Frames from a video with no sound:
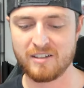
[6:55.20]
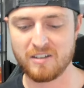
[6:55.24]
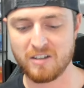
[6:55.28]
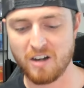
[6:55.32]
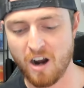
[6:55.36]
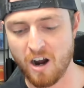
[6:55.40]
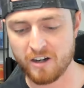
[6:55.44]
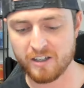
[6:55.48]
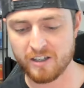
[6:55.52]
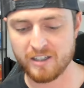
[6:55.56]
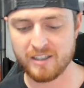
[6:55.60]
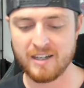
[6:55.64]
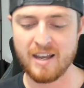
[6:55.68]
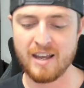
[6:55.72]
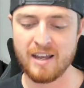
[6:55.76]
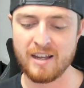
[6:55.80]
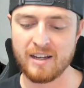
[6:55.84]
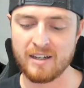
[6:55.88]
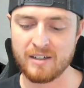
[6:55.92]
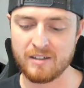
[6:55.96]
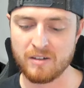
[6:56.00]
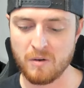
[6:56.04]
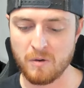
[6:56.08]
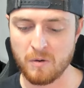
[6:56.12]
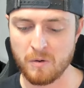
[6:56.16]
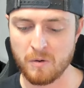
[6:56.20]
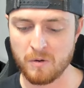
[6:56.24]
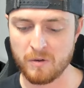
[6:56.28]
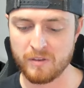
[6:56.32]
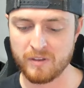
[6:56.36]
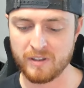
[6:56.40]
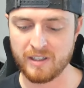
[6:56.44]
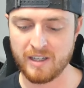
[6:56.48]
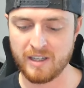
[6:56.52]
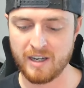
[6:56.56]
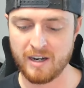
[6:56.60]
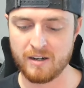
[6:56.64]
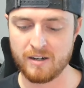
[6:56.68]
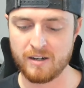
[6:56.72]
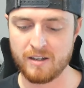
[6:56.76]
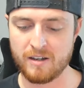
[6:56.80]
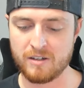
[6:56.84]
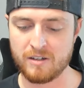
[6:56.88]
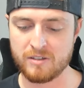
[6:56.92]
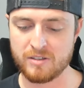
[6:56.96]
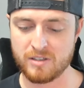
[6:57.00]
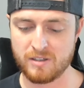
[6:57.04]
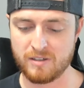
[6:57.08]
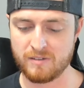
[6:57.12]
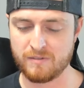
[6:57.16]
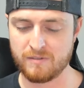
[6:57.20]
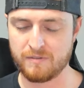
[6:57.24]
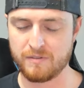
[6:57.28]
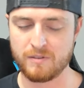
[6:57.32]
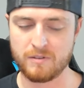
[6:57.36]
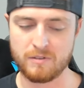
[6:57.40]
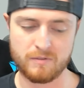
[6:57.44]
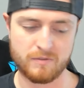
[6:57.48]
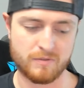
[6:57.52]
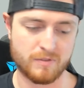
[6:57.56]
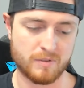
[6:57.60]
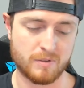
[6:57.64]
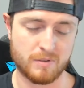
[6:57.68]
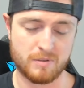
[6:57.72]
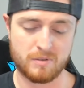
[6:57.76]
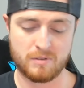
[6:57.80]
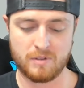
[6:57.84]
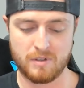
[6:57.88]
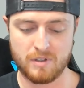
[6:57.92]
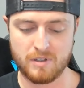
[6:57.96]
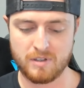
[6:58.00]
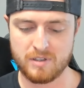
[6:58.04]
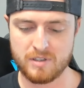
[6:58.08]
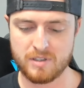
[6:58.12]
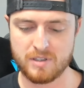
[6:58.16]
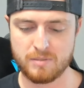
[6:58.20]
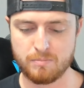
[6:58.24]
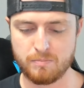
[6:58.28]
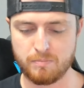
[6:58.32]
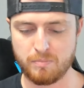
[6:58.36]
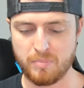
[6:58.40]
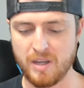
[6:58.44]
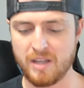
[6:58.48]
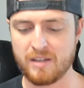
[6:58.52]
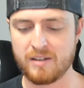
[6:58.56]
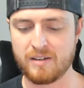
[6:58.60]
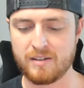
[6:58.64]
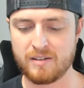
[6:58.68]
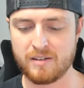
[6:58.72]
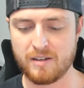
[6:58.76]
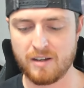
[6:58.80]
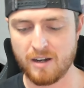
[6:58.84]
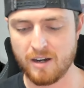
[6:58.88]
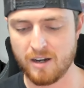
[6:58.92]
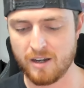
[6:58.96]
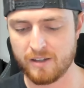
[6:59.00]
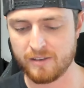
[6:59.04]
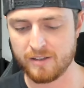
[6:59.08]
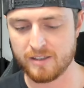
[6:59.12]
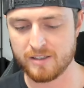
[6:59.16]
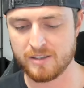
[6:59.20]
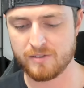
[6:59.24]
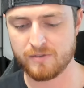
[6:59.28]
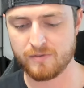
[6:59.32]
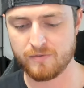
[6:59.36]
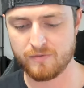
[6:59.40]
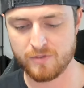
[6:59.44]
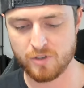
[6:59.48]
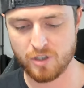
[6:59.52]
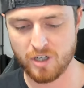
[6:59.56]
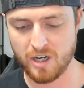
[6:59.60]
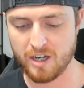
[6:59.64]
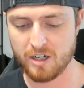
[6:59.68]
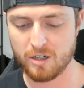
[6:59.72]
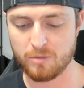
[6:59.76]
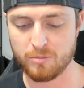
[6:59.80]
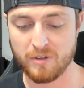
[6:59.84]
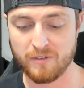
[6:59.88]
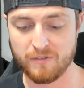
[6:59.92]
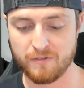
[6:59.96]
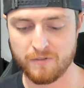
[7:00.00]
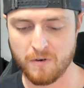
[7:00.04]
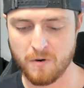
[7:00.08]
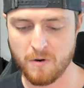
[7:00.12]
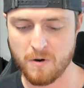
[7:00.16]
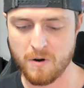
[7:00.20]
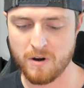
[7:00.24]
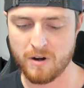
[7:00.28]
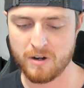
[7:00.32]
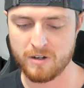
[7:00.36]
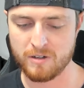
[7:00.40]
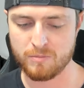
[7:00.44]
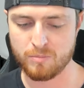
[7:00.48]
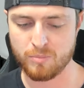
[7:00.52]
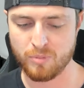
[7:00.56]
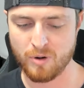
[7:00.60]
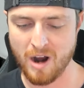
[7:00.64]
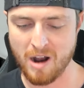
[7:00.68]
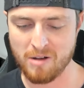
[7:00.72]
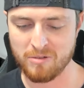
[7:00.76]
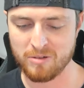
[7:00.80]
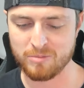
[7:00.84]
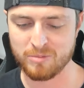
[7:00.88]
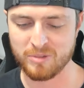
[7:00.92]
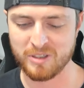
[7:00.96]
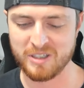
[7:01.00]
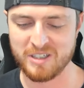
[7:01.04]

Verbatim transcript: Arcanine or the Gyarados if you've been on this channel before, you probably